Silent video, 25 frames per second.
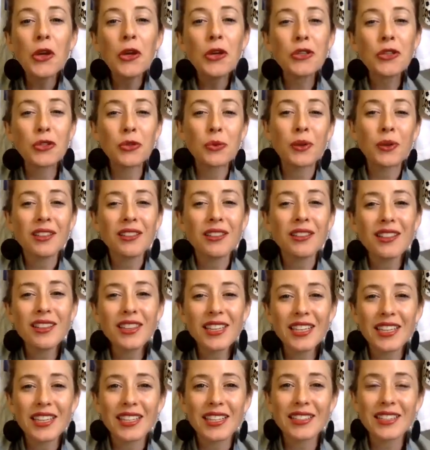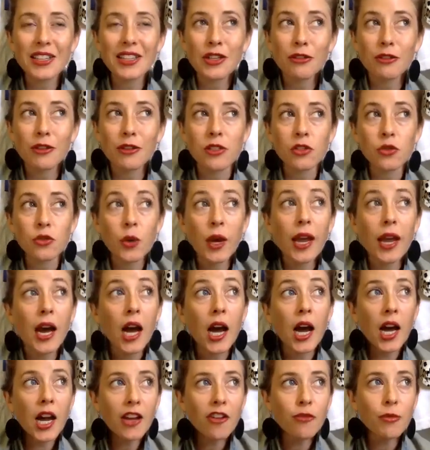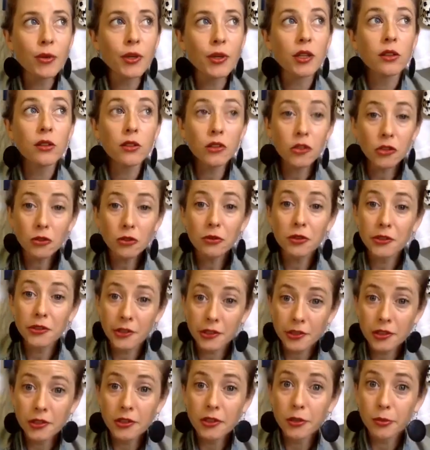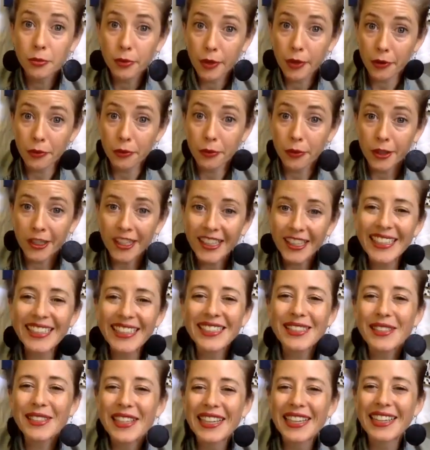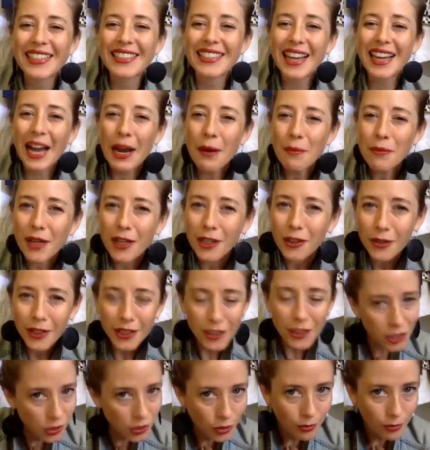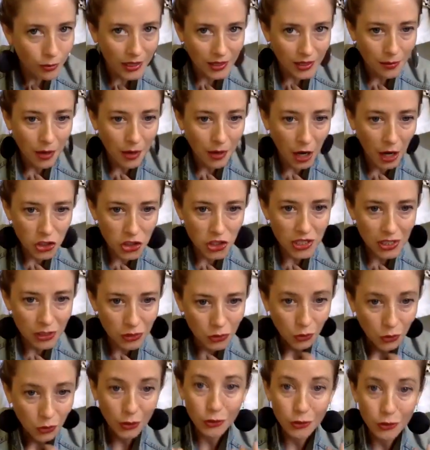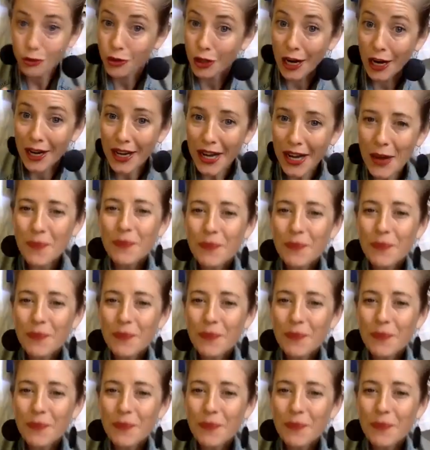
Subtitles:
So one of the things and the reasons why I've been a little resistant to breath work is because I'm not quite sure what my subconscious is going to drag up.